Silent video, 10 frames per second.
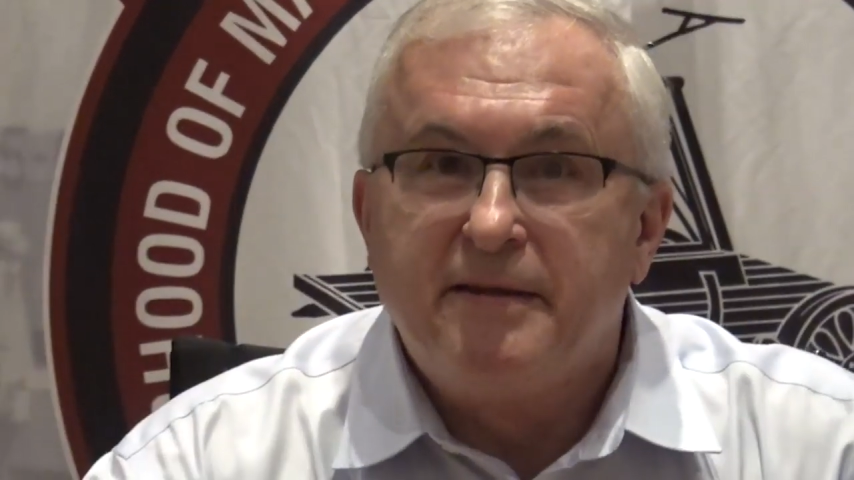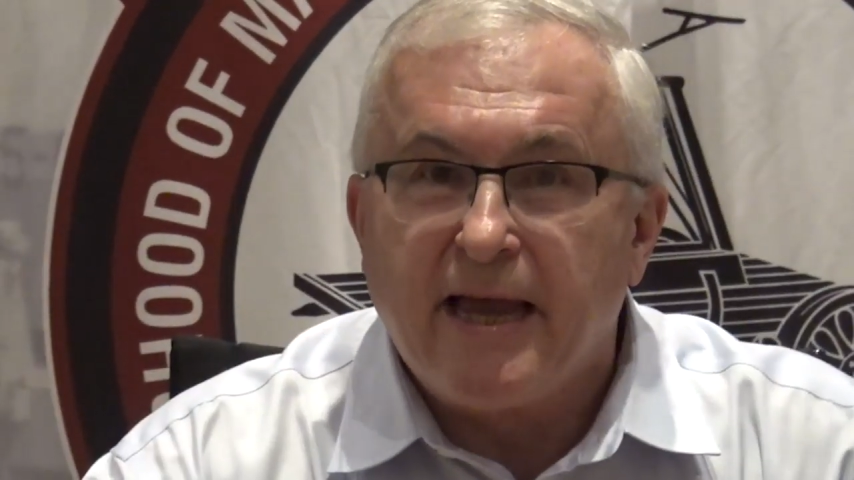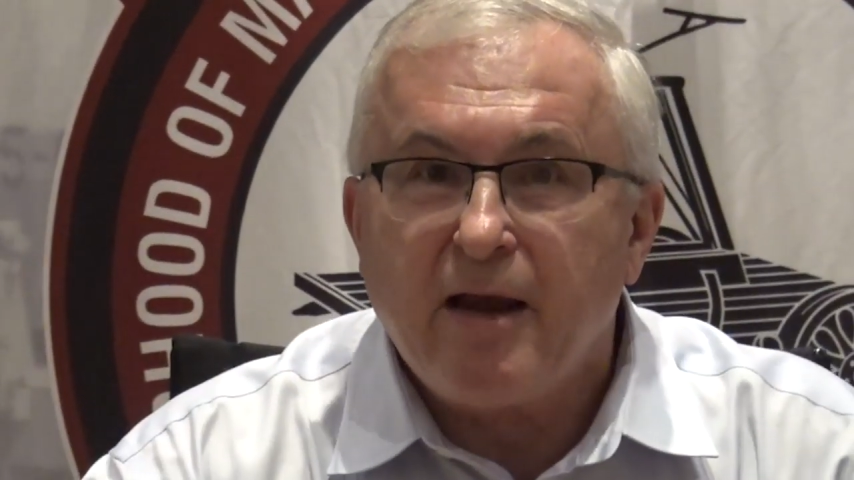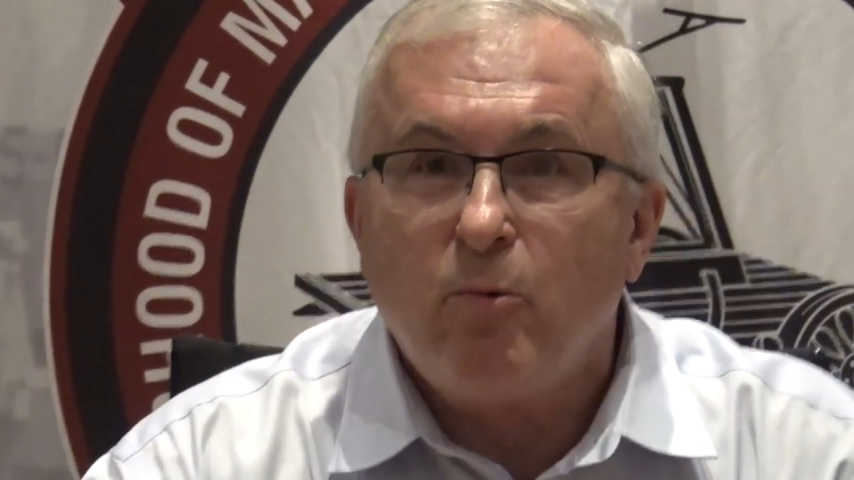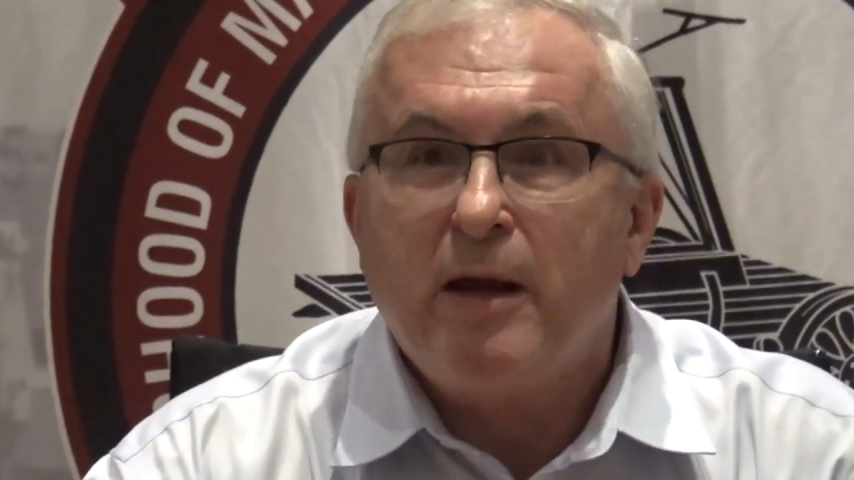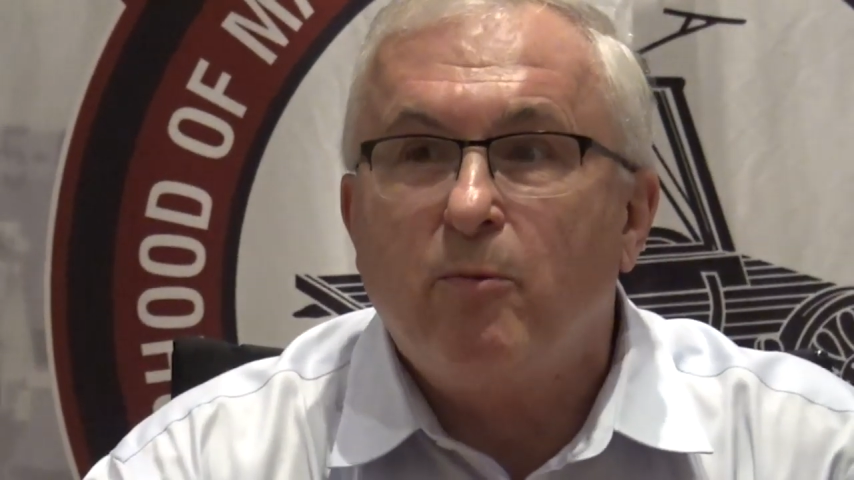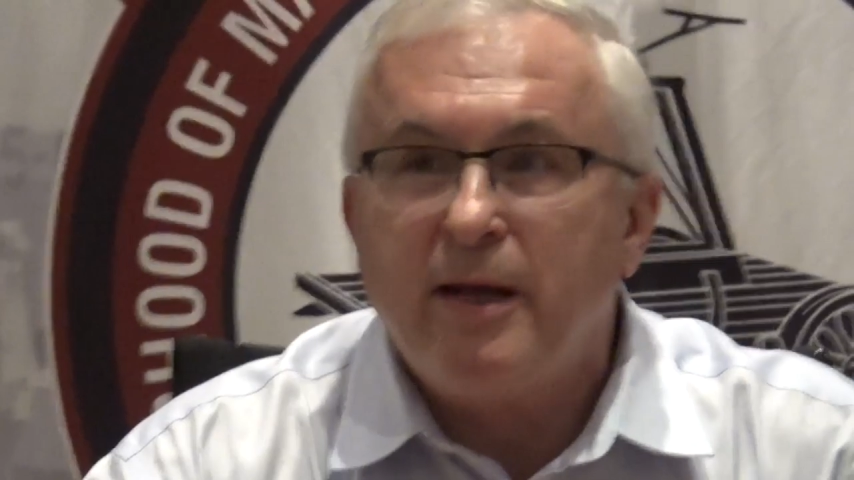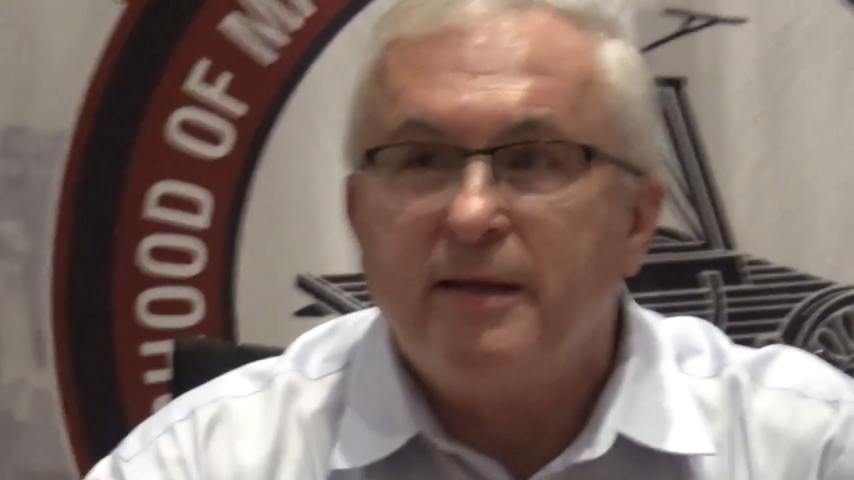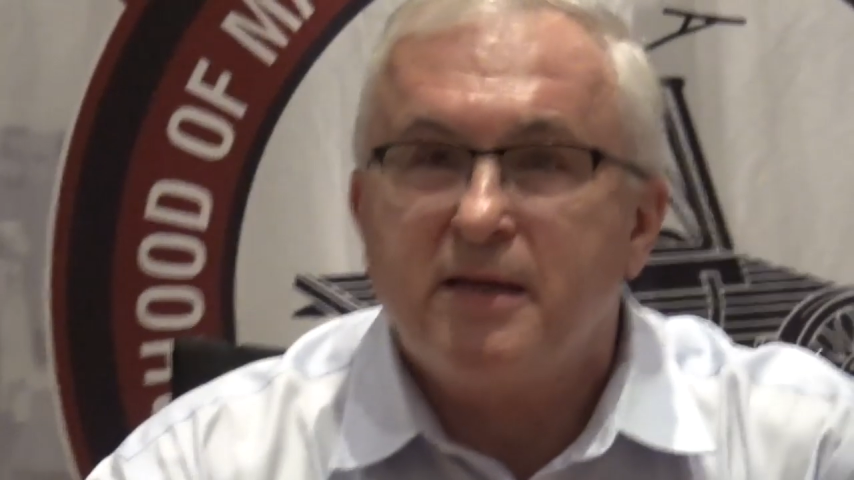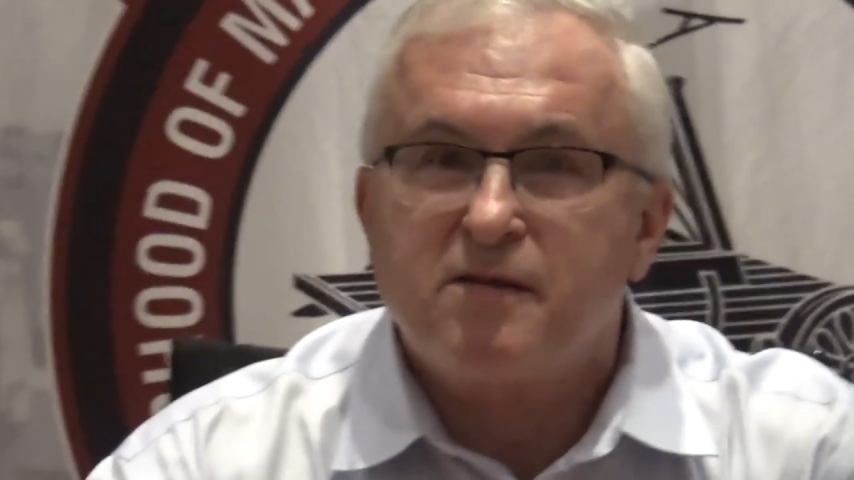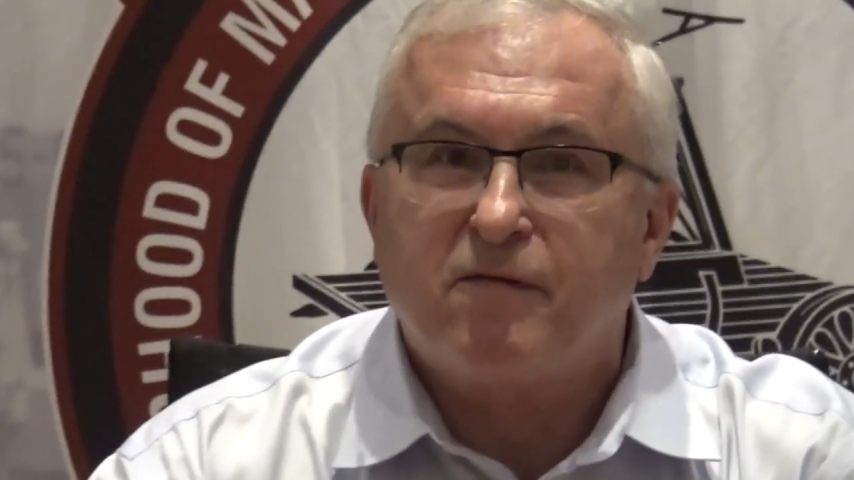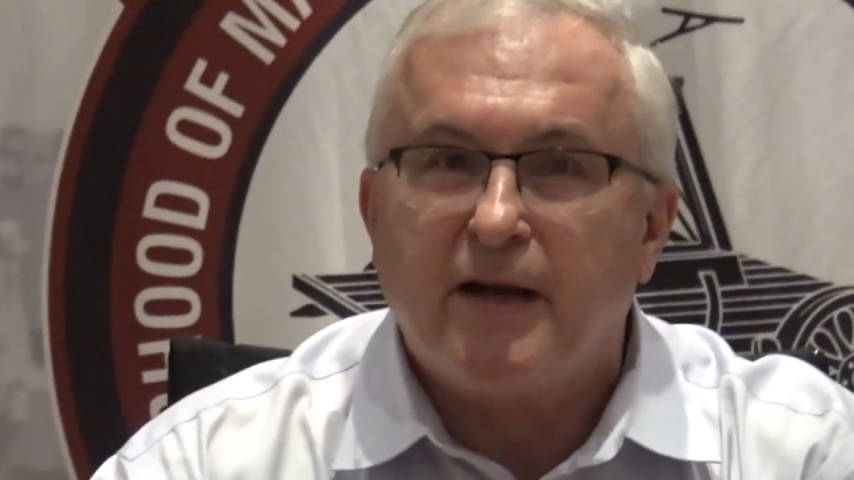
day we win this